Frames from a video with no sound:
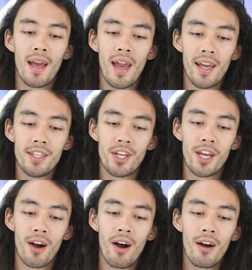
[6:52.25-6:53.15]

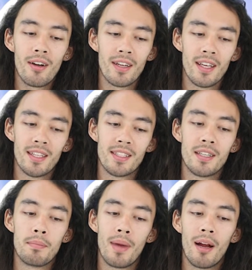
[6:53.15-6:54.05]
AJR is an
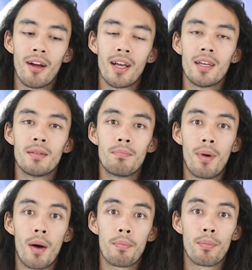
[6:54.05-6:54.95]
American
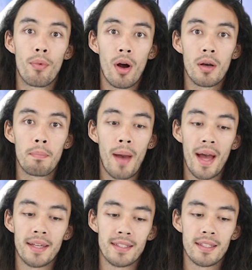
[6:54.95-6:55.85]
pop rock
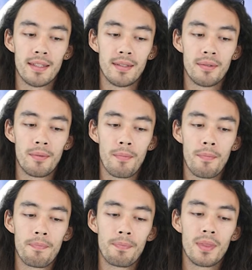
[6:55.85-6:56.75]
band.
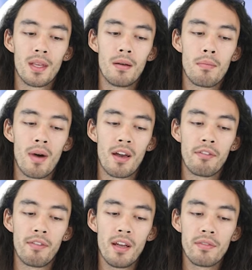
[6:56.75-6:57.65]
My
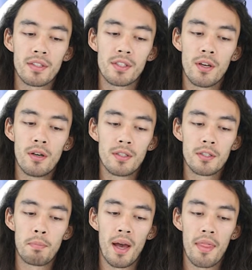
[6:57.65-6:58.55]
favorite songs
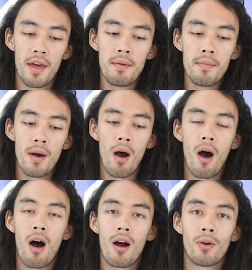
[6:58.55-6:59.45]
by them
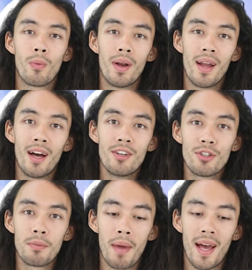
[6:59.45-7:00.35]
are
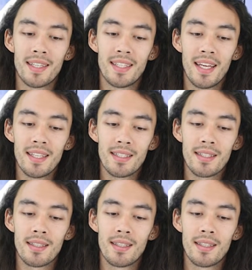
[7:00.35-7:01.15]
100 Bad Days,